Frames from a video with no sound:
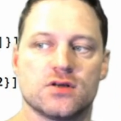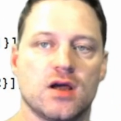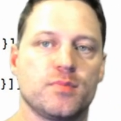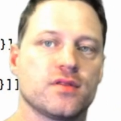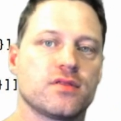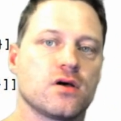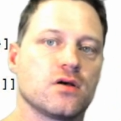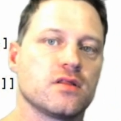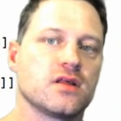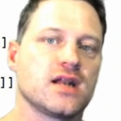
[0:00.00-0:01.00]
So I put
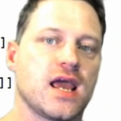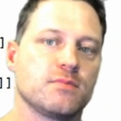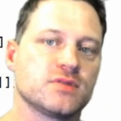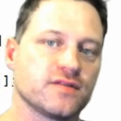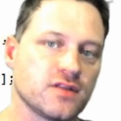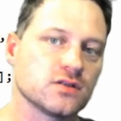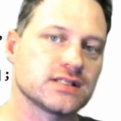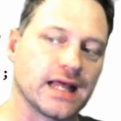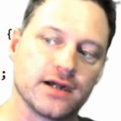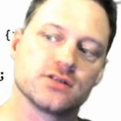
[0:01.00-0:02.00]
the, the names of those
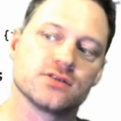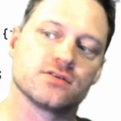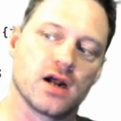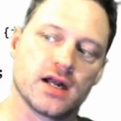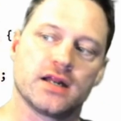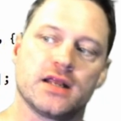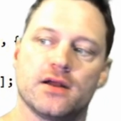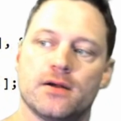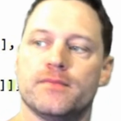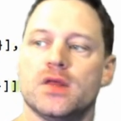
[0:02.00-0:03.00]
letters right in here.